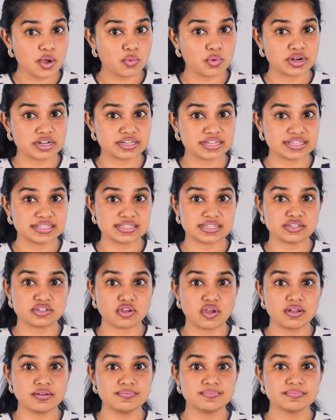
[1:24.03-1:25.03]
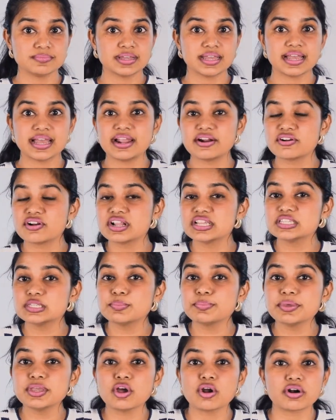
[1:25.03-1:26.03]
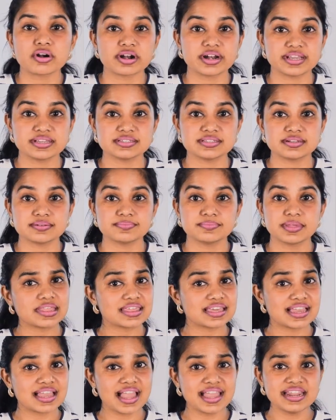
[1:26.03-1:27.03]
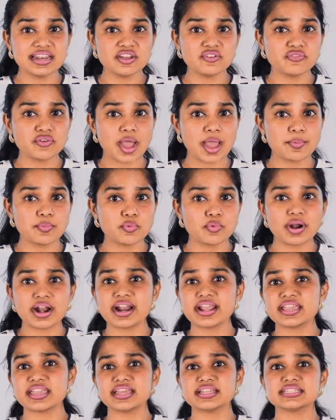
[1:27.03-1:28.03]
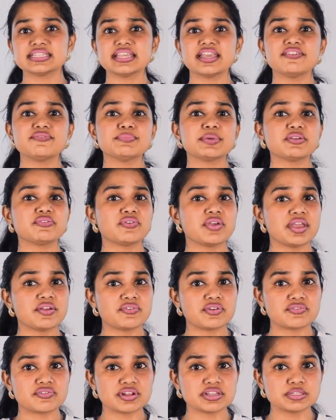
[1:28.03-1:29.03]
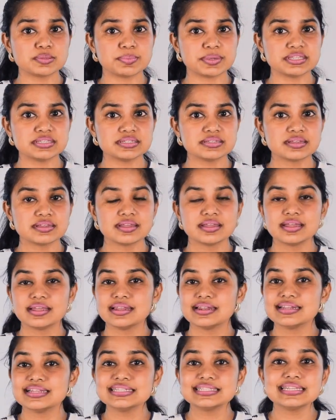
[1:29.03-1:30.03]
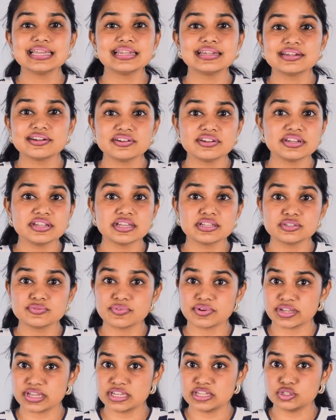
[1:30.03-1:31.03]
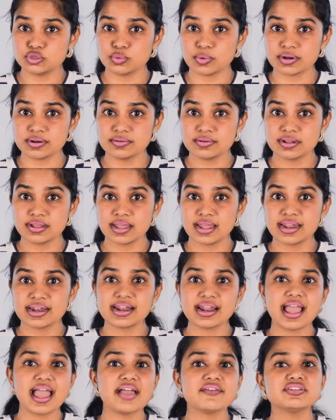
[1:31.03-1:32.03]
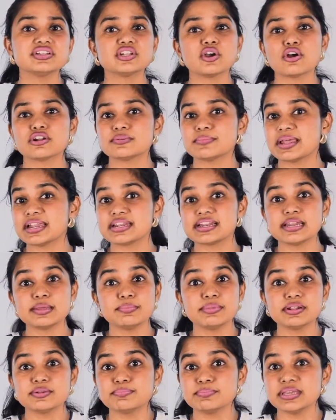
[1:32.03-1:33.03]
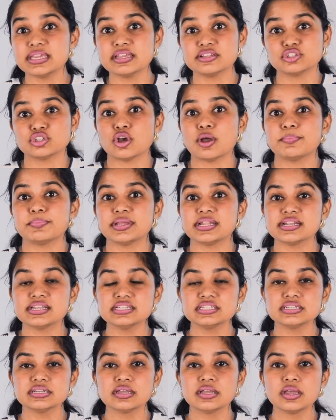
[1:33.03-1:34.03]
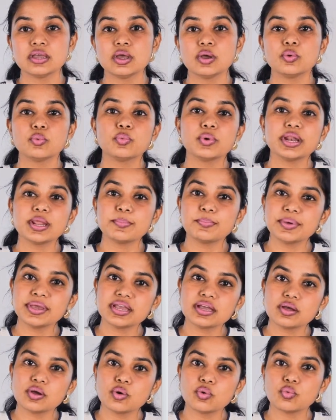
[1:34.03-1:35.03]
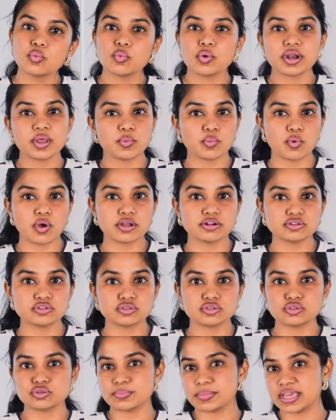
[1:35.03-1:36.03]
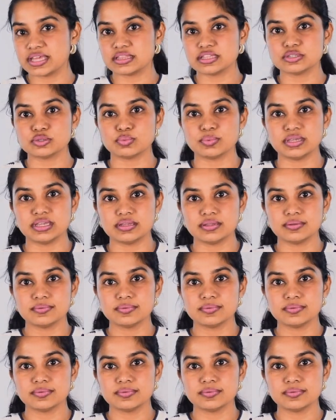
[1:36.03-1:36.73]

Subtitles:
I want to test it on. A recipe organizer. The kind of app where I can save my favorite recipes, list the ingredients for each one, and have it automatically build me a shopping list when I pick what I want to make this week.